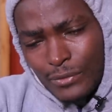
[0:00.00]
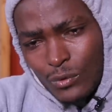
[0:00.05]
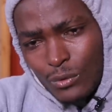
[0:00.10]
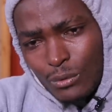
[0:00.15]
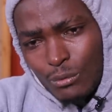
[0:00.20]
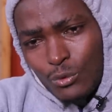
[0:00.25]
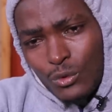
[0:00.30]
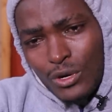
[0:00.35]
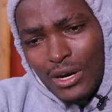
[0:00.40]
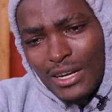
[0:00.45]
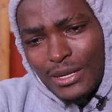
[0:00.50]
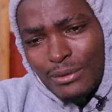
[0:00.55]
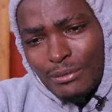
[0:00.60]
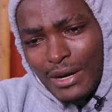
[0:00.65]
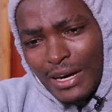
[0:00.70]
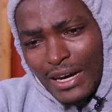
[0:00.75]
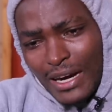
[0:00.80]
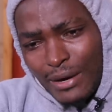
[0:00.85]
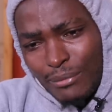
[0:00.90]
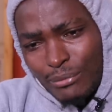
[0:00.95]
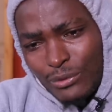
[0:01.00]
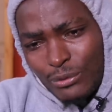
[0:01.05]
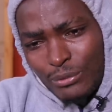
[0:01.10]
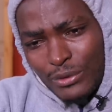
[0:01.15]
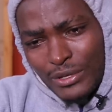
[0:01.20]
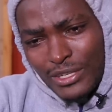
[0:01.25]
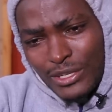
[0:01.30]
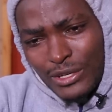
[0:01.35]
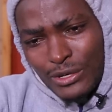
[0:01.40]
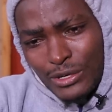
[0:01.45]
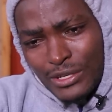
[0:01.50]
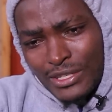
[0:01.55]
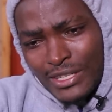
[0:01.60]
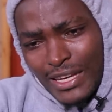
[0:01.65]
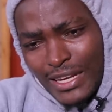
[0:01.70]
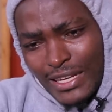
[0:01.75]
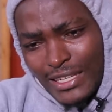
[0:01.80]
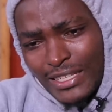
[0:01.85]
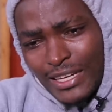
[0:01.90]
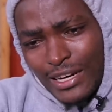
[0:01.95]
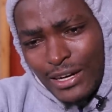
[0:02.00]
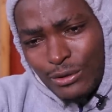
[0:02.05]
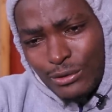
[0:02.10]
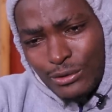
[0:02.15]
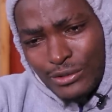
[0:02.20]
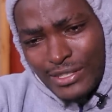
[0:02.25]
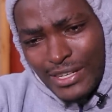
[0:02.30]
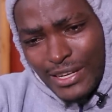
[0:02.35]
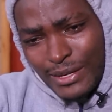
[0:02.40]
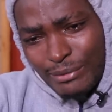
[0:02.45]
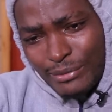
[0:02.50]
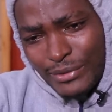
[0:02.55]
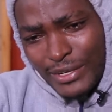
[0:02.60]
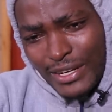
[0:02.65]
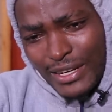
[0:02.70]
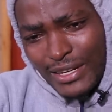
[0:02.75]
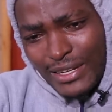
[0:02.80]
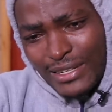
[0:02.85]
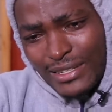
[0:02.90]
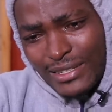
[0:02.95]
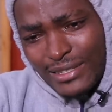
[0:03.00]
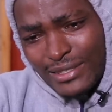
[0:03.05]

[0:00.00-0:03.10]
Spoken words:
Kumbuka ni magapi umenikosea nikakusamea.